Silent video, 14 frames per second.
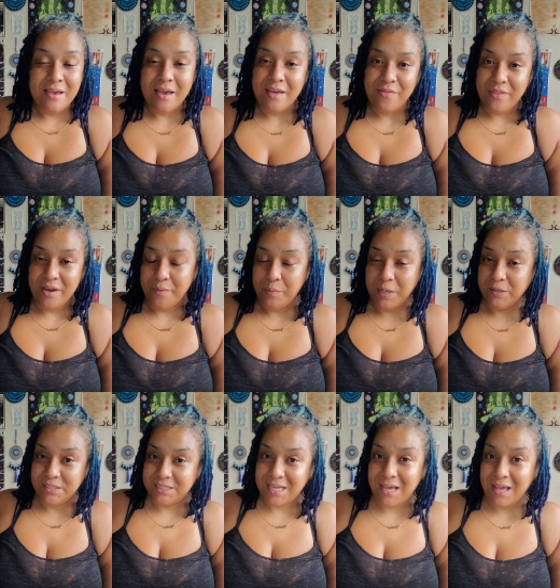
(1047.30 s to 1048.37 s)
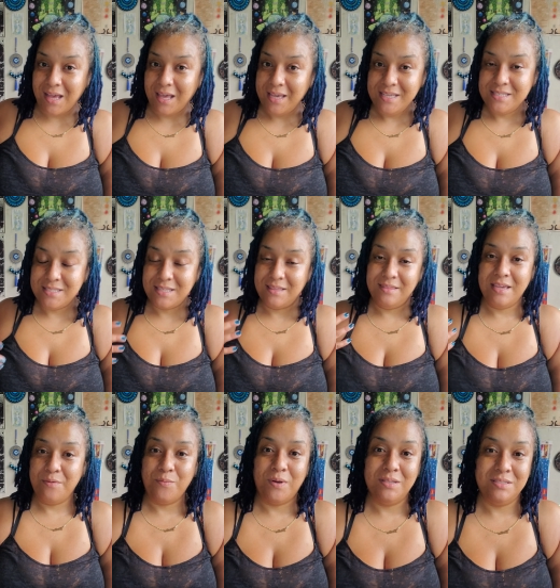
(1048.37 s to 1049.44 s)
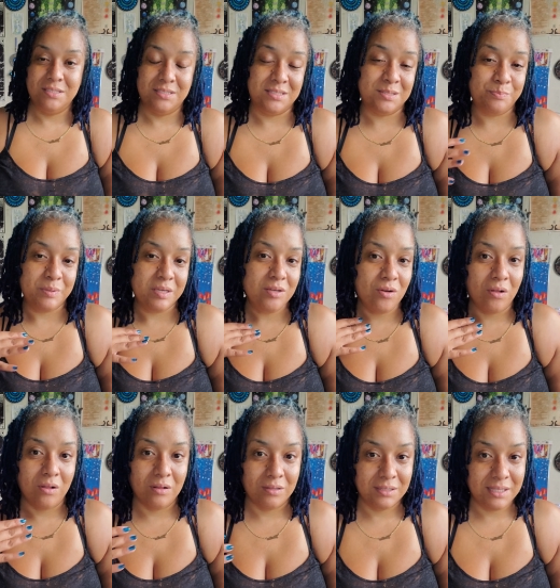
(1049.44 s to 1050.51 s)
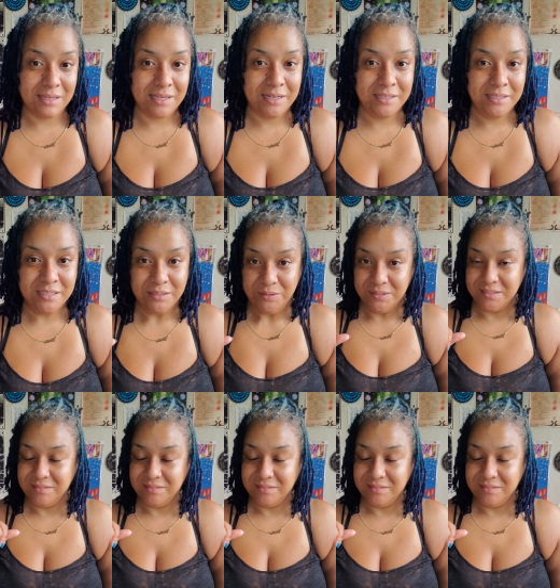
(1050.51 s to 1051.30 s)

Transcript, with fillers: and they wear ties and they want to speak all etiquette